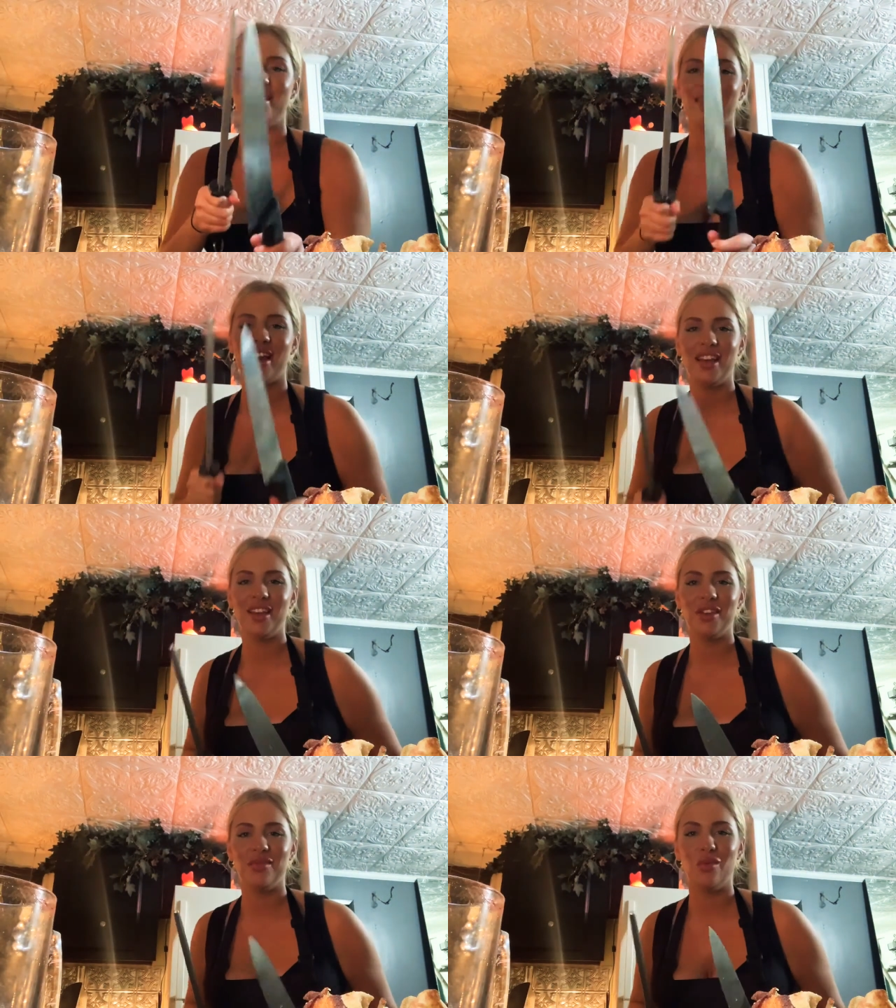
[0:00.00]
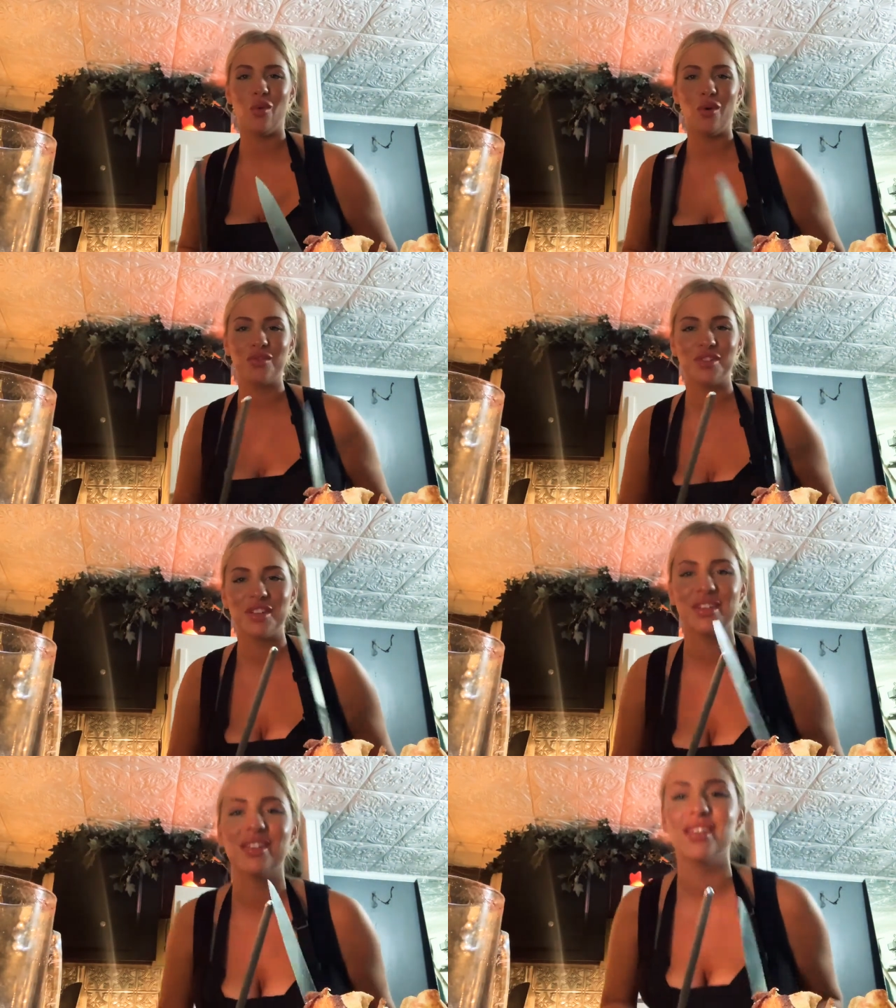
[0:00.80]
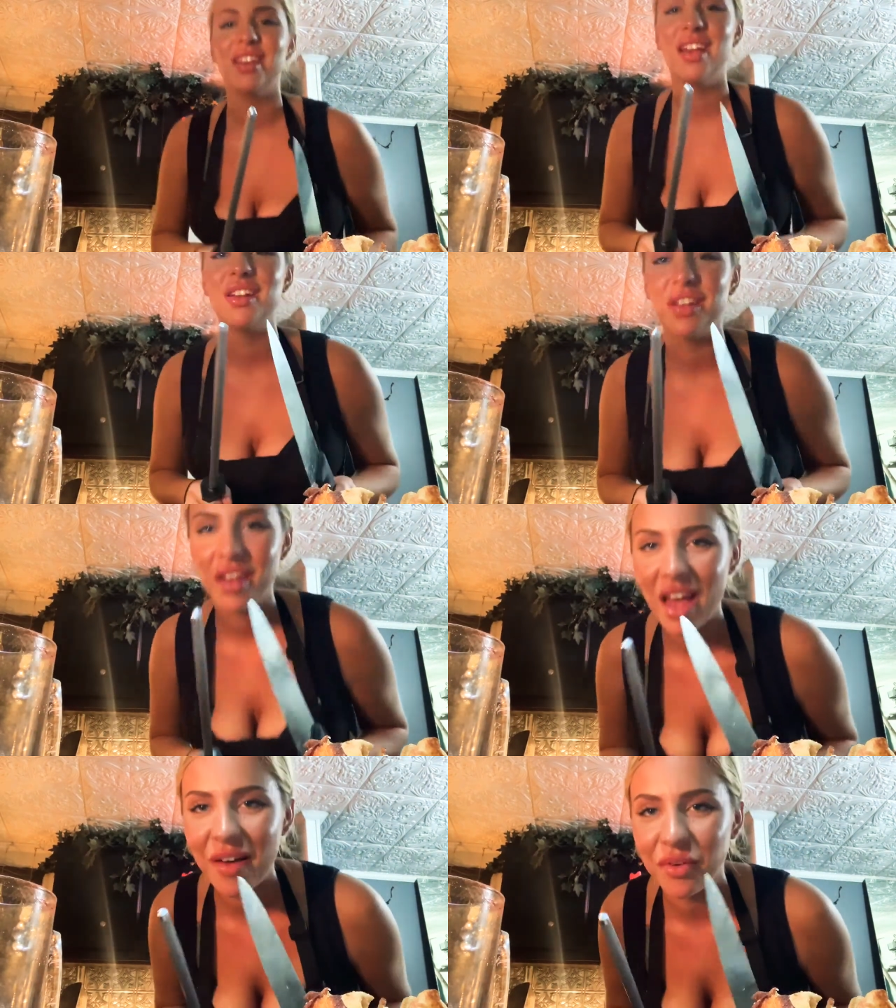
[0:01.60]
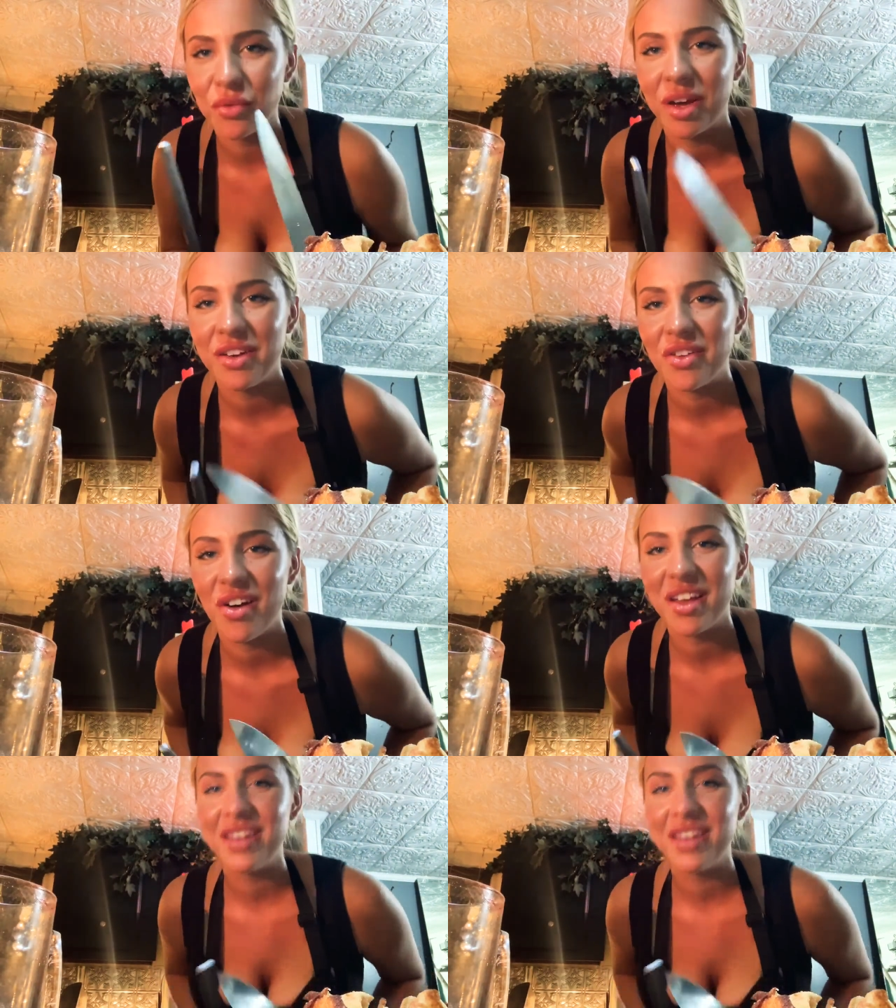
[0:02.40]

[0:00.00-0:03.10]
Thank you for watching and have a great night.